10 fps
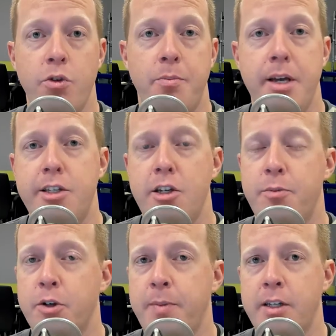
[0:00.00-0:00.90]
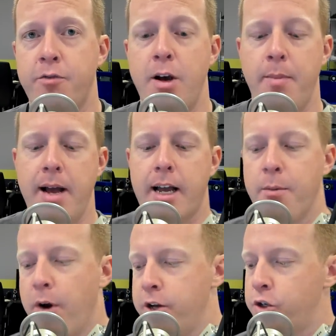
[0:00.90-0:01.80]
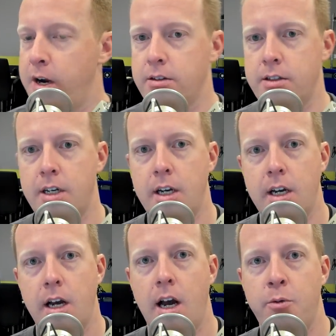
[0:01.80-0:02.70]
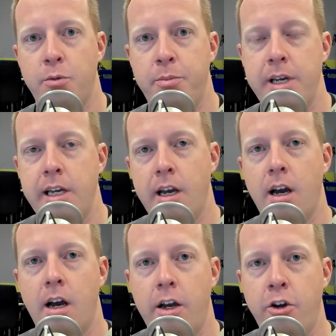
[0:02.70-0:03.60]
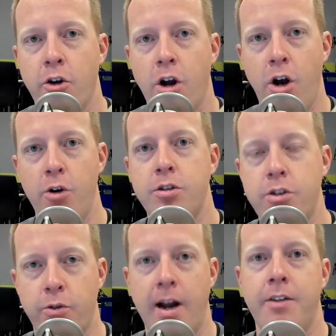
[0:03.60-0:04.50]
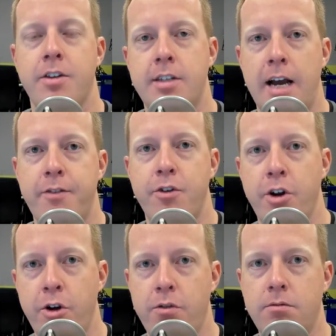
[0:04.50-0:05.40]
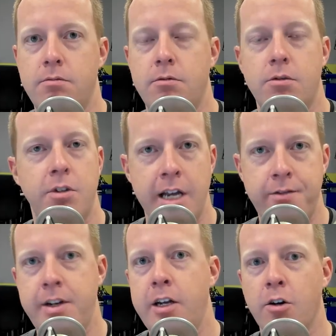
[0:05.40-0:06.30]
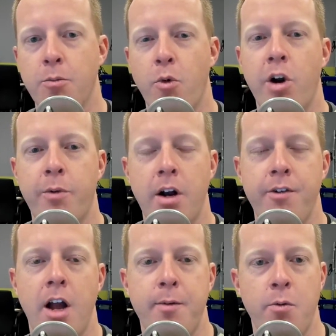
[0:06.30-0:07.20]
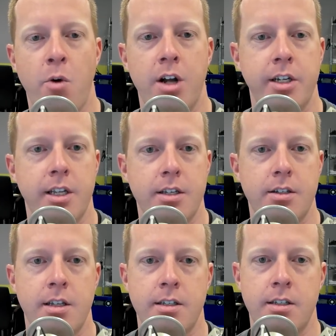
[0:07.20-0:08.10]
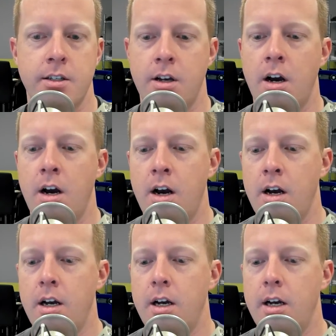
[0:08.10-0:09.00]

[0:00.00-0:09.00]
the PC Perspective Mailbag. I'm Ryan Shrout. I will be your host throughout this afternoon, evening, or morning, whenever you have to be watching this. This is the